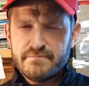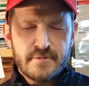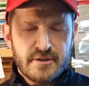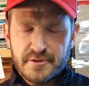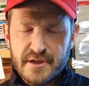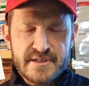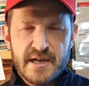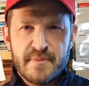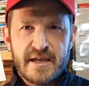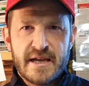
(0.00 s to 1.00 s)
God knows how
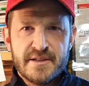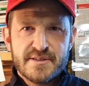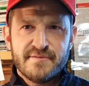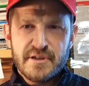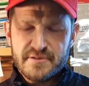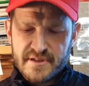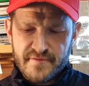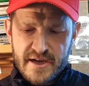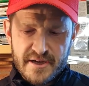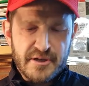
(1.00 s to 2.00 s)
many cans I've used of
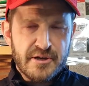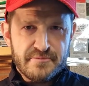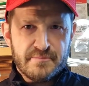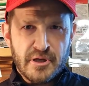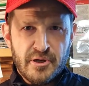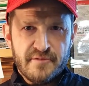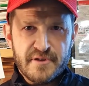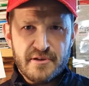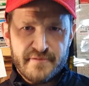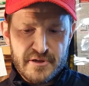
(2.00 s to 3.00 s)
that, and I know a lot of
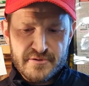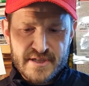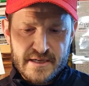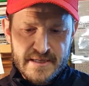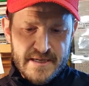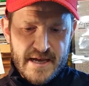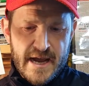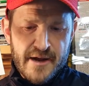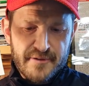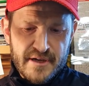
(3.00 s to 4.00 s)
you have used that
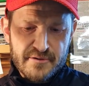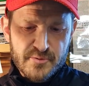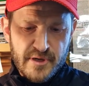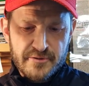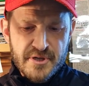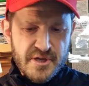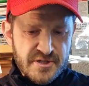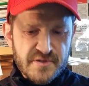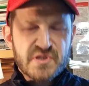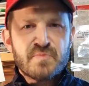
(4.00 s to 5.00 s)
out there as well.
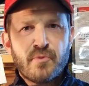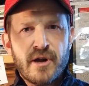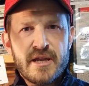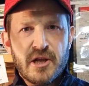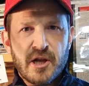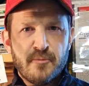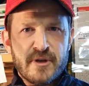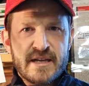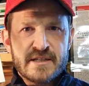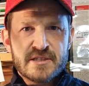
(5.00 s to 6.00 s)
So spray your club with
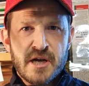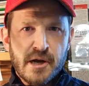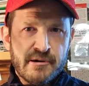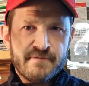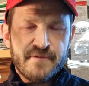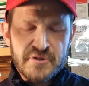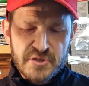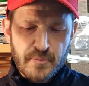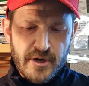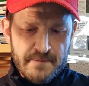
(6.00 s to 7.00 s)
that tarring foot
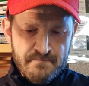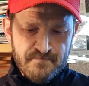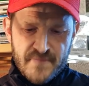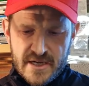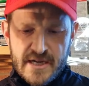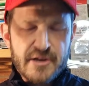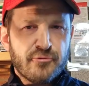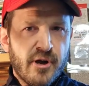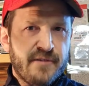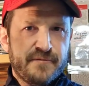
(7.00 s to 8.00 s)
spray, let it
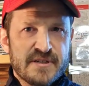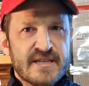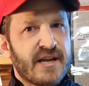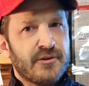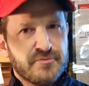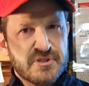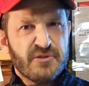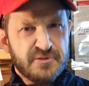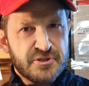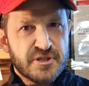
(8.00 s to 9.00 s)
dry for a second or
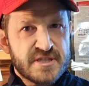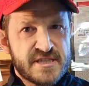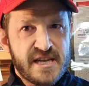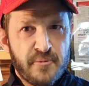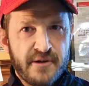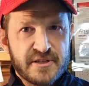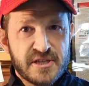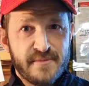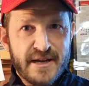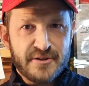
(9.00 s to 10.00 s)
two, and just see where it's
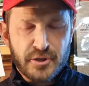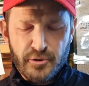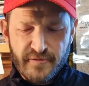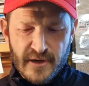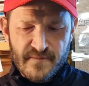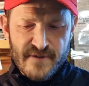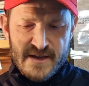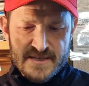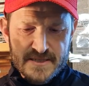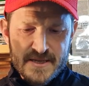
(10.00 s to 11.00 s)
coming out the golf club
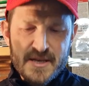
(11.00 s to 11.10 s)
face.